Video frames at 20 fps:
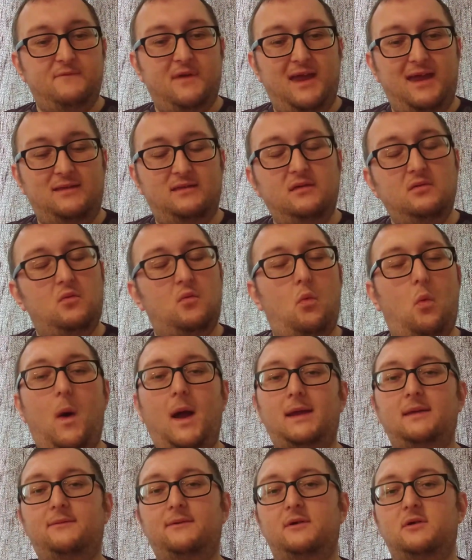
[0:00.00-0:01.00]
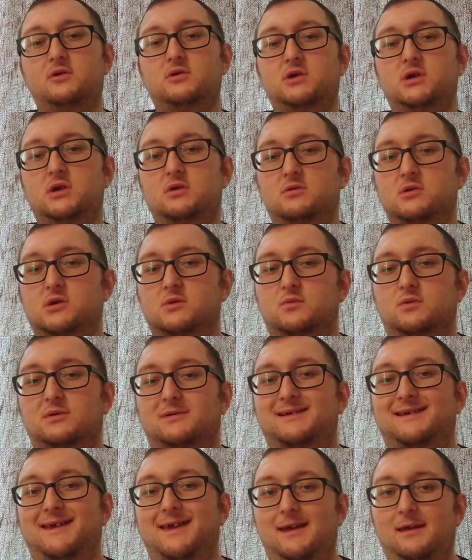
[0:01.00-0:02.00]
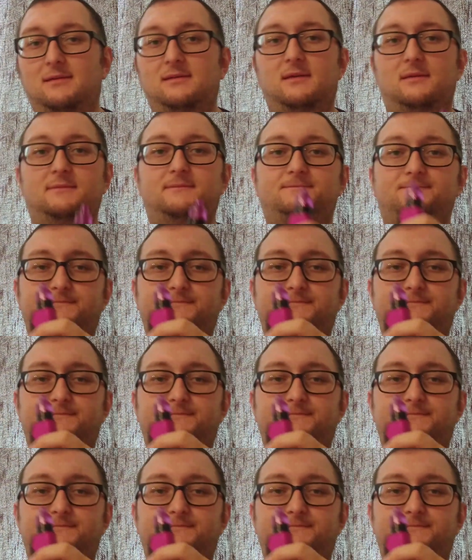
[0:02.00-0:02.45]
it's quite an unusual kit.